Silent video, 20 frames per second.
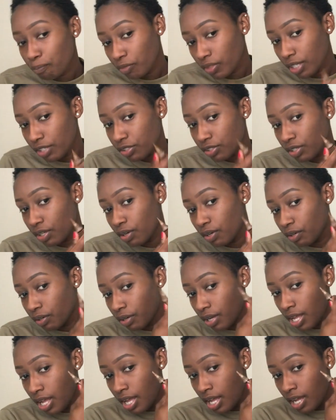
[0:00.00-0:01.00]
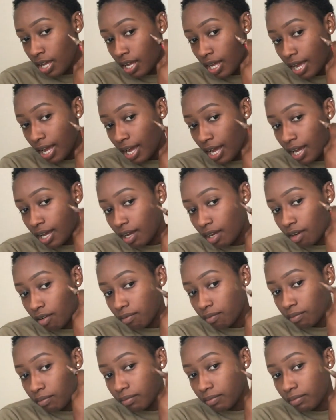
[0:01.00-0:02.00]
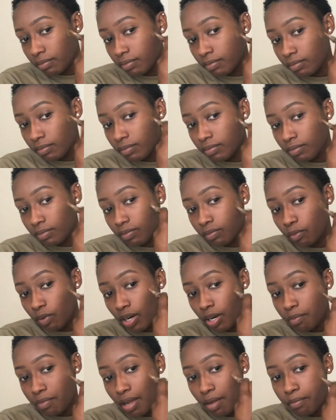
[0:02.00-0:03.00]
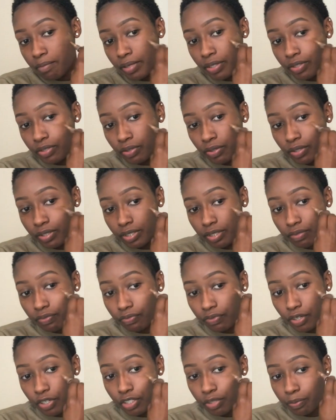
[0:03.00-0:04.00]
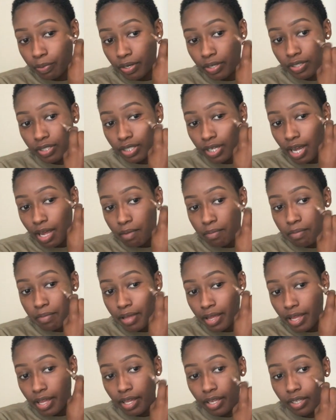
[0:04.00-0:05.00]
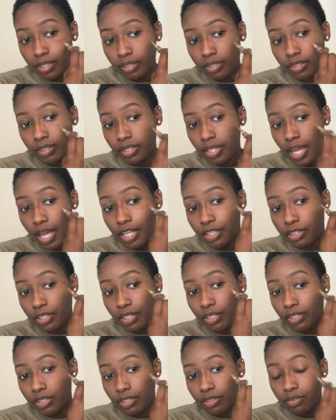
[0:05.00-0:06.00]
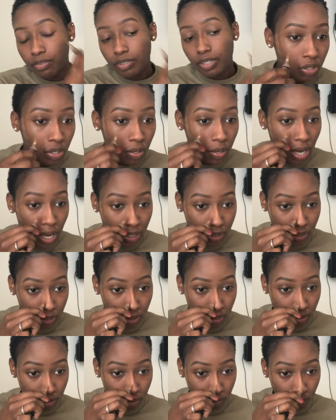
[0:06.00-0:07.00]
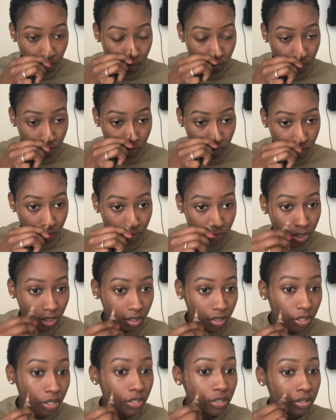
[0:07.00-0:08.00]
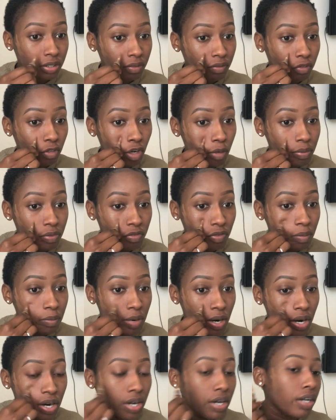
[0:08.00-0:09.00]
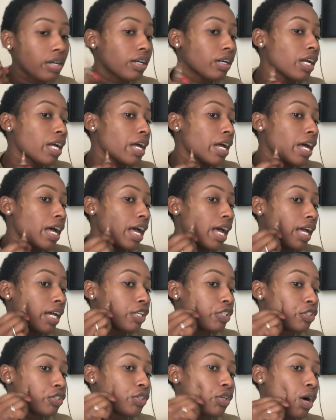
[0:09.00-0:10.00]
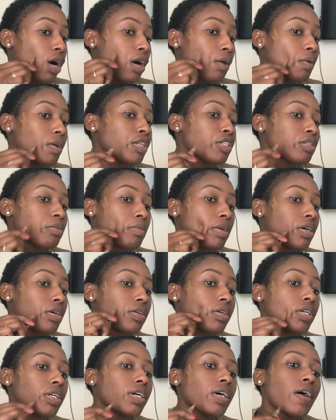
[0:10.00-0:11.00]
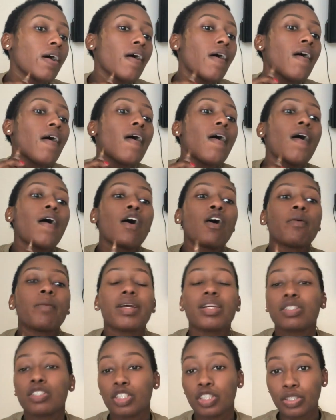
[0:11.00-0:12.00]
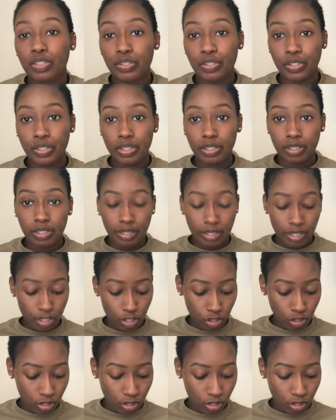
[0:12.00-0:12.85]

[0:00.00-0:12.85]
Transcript: And so one of my mentors, the first person I met at the union, I just learned the ropes from her, and she always smelled good, always looked good,